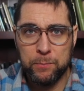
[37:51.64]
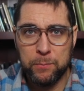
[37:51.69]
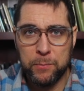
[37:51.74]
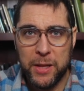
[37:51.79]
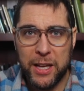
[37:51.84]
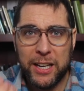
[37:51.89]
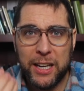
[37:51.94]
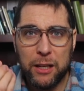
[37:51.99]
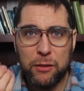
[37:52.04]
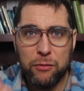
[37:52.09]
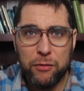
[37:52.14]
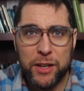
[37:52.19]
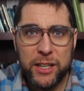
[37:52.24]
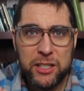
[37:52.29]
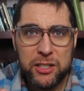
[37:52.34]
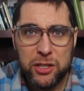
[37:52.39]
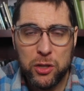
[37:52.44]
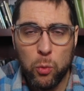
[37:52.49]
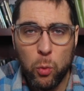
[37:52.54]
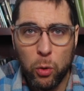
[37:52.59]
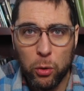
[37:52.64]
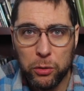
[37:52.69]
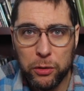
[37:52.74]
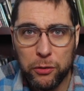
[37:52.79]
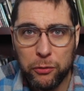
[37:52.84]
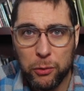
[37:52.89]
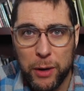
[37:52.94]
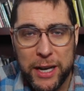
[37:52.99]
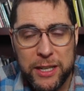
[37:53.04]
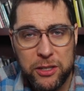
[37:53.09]
And convicts the world
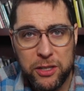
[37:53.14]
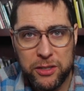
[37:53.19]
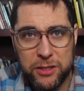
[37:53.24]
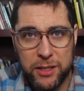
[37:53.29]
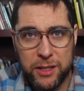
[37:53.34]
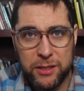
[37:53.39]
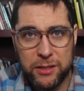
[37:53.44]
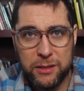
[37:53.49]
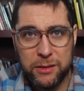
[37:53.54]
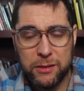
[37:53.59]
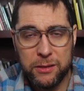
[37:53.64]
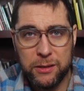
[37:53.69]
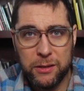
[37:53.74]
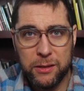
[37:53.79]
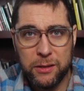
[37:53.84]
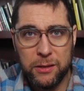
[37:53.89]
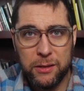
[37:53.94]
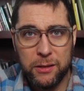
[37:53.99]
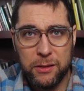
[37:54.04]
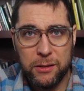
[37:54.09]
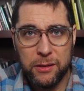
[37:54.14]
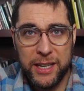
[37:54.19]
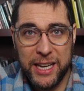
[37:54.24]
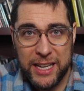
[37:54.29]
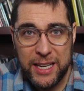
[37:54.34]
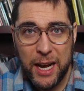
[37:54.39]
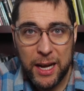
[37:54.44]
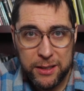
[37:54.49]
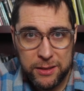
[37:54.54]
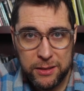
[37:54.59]
of righteousness. He
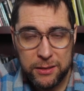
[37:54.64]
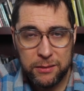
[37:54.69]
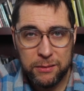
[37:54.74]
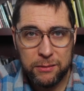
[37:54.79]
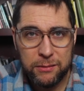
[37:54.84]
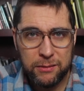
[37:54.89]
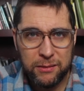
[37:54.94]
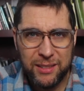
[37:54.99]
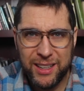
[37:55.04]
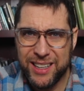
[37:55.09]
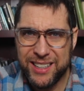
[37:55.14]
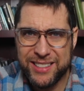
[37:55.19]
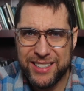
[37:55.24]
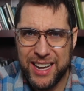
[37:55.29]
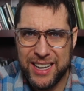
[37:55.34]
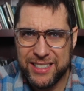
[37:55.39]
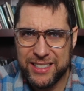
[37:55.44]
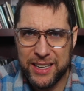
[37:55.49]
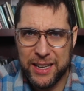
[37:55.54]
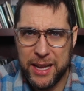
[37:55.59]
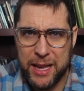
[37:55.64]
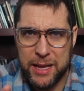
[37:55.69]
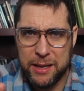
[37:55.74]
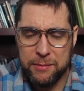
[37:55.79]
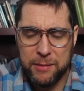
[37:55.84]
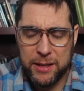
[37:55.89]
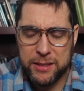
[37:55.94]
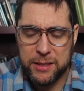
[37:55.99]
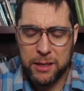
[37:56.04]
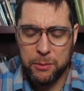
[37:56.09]
does. And I say it,
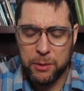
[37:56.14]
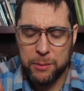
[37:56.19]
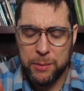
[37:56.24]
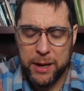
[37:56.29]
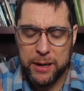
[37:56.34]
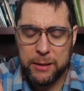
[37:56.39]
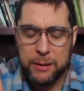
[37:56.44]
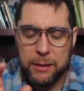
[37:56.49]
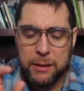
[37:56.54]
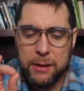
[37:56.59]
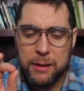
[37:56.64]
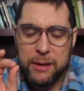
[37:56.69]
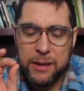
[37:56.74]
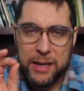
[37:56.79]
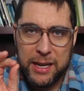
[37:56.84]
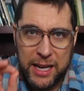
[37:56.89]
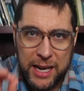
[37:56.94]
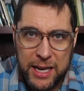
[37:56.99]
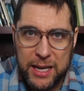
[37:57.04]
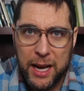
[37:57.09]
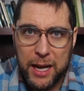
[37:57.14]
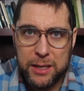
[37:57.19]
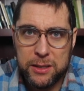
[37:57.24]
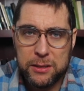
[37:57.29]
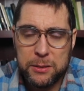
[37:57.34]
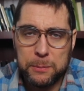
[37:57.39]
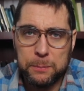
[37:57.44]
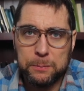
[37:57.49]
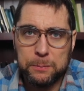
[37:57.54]
that's not what I meant. He does.